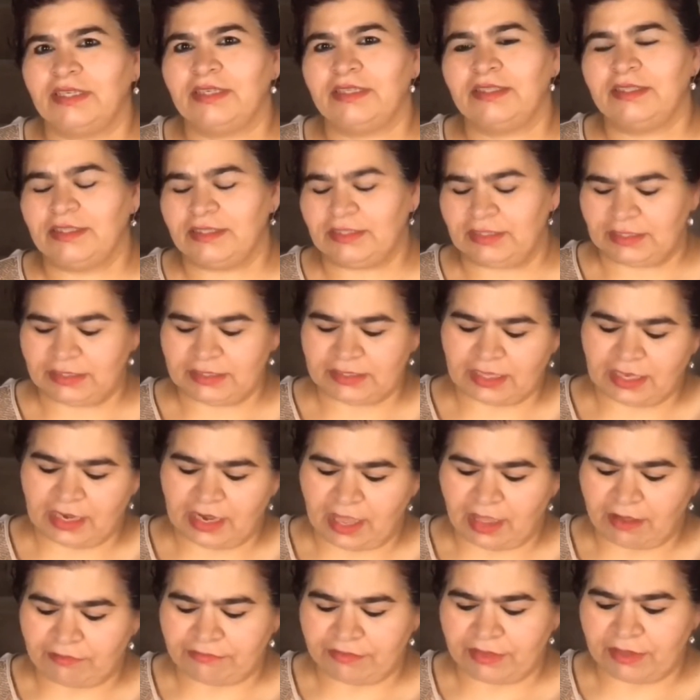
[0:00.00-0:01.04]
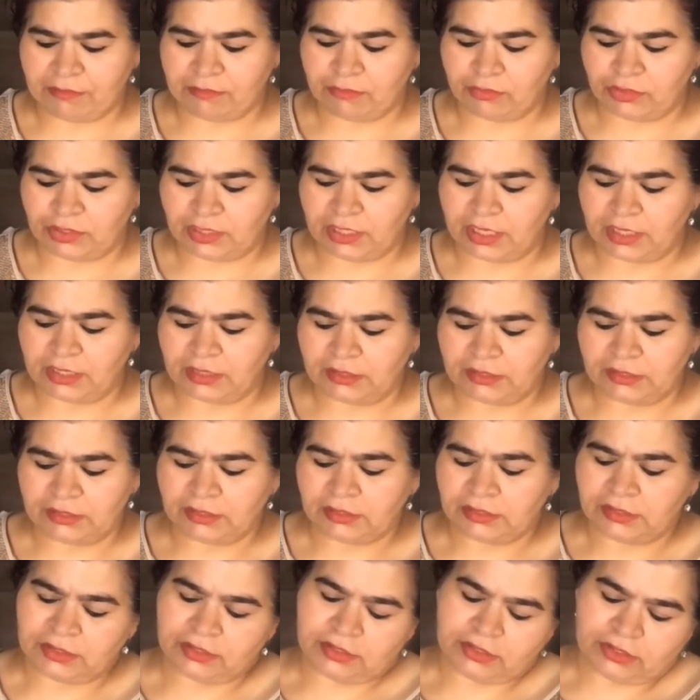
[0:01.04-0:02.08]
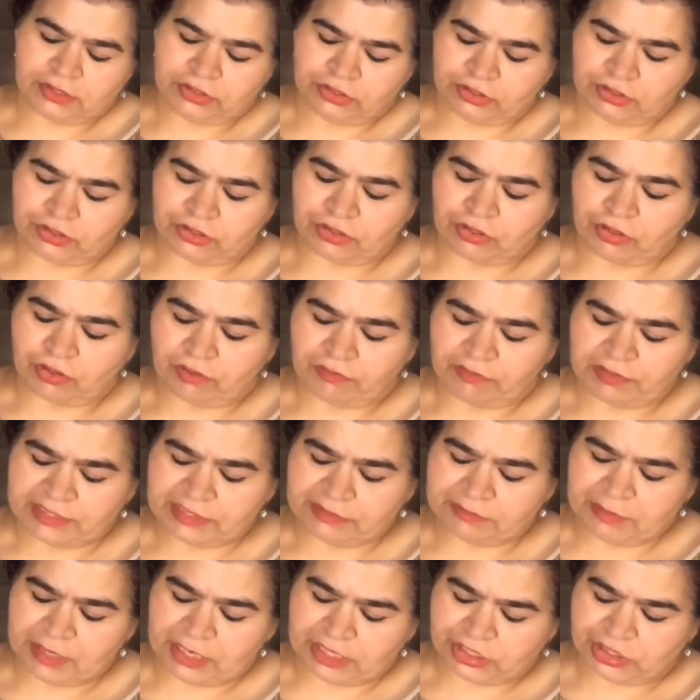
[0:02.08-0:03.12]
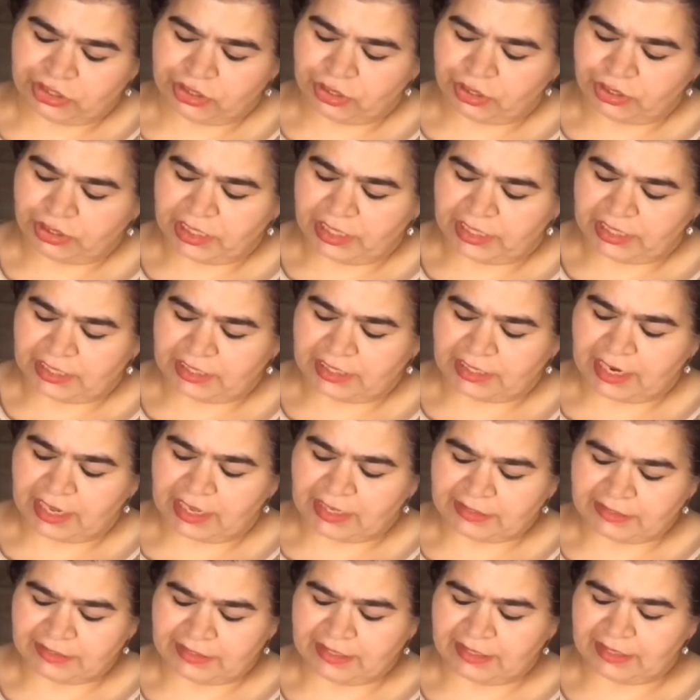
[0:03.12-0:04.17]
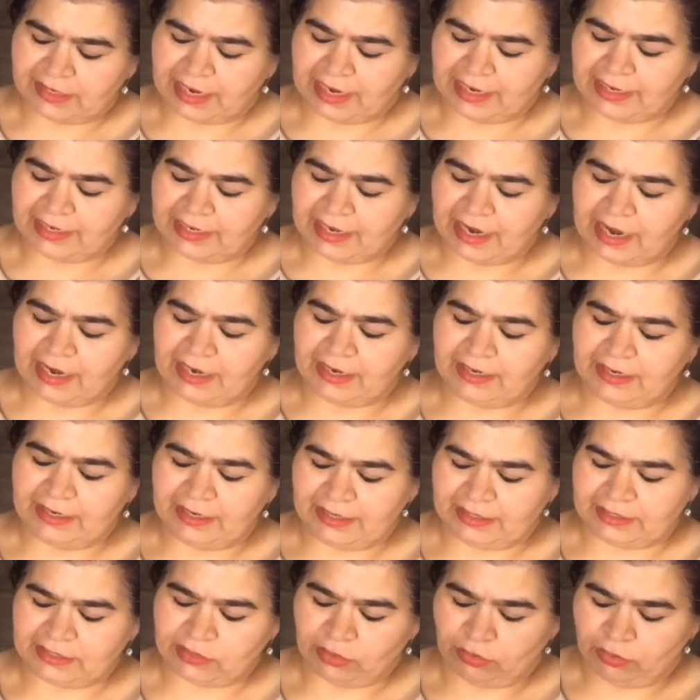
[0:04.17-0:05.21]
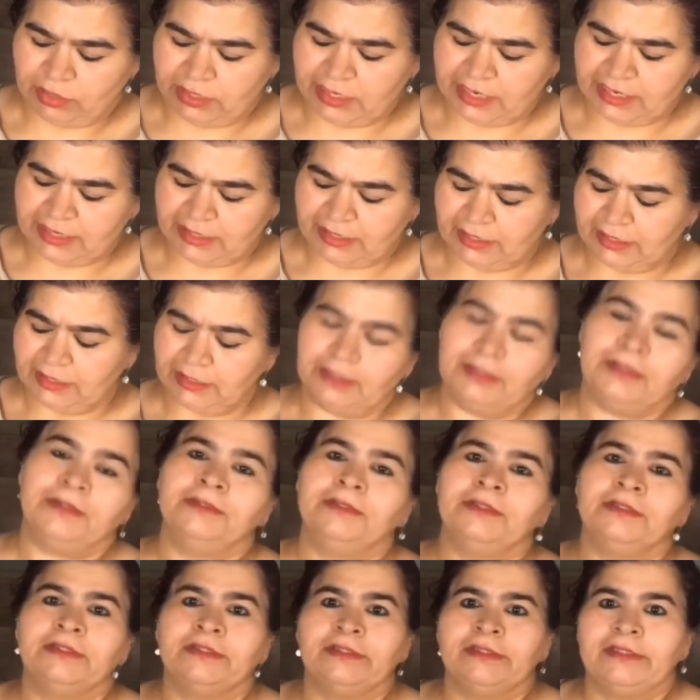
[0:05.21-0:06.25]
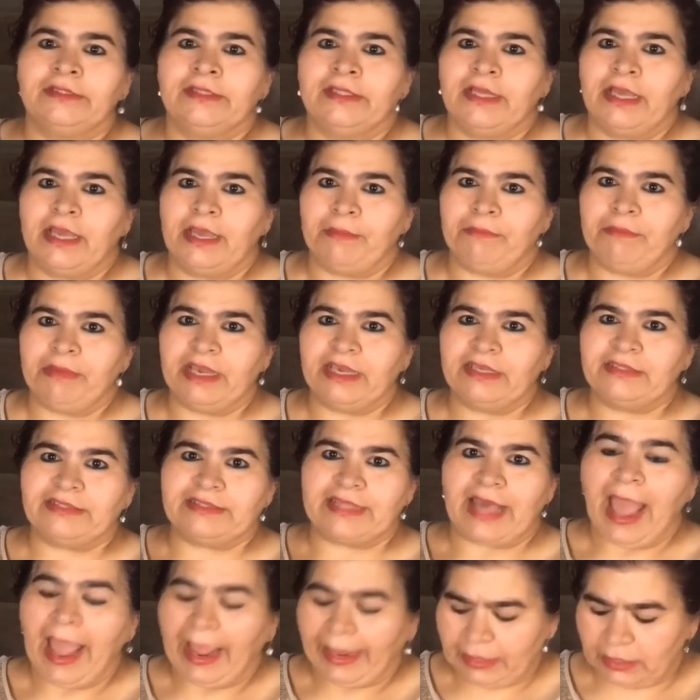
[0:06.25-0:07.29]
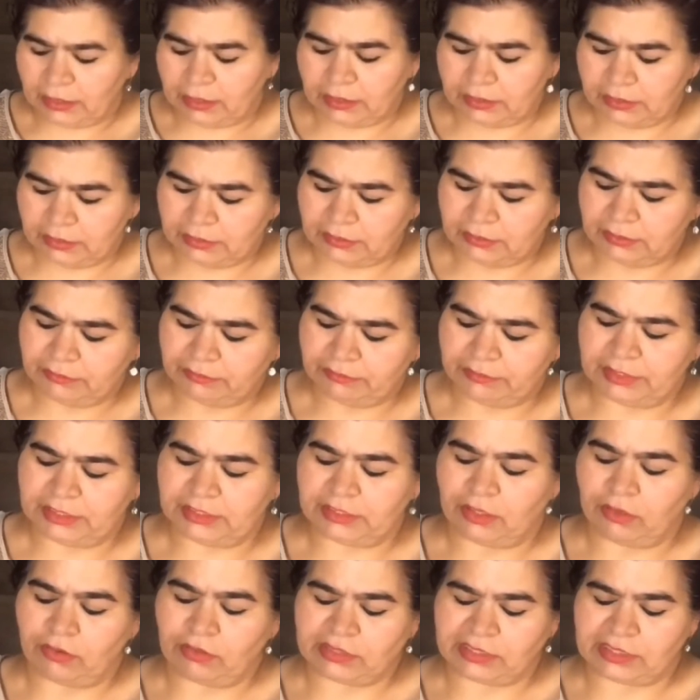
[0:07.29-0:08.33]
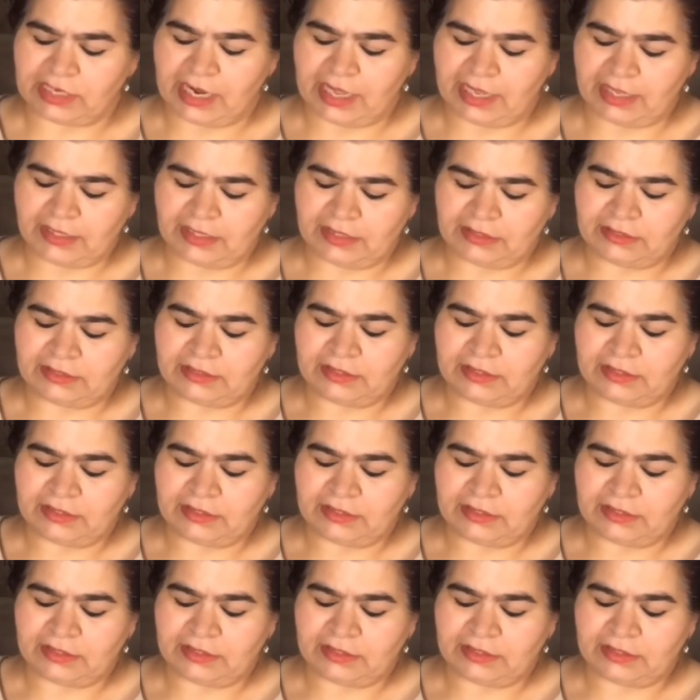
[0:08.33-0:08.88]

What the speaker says: This is a laughing Buddha. You should always make sure that it has a right hand. It's holding a big sack, which looks like this.